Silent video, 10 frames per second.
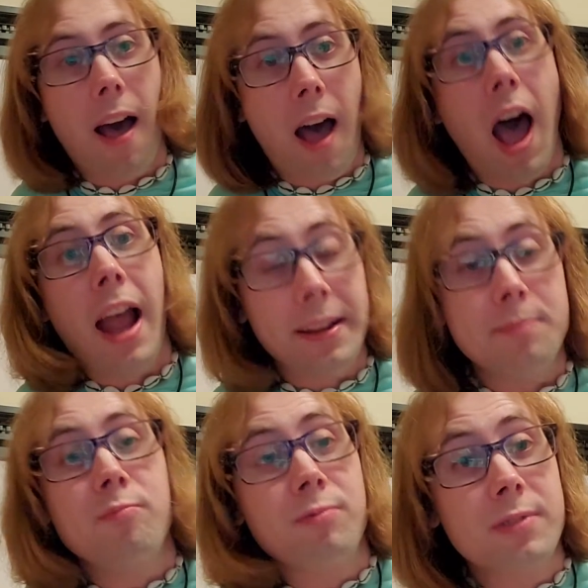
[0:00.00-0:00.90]
I
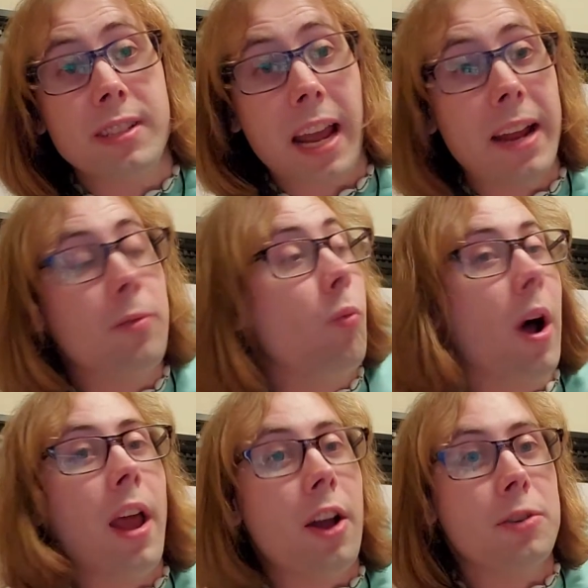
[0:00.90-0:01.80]
take
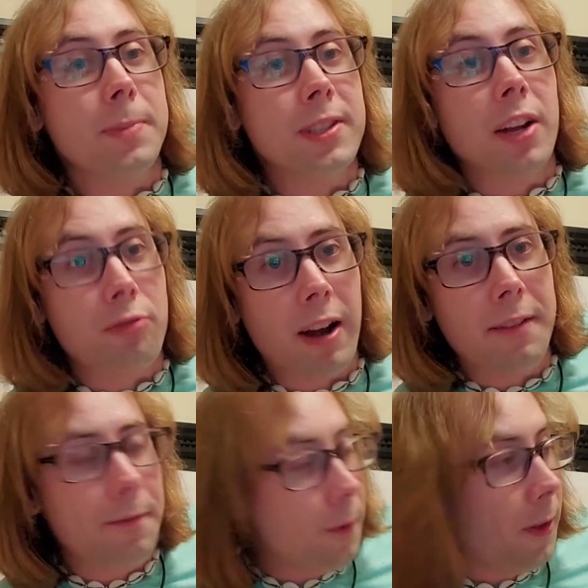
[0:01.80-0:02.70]
100%
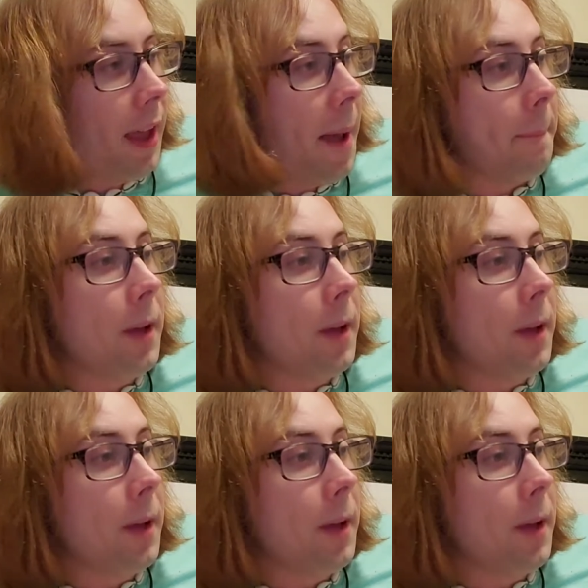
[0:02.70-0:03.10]
credit for that.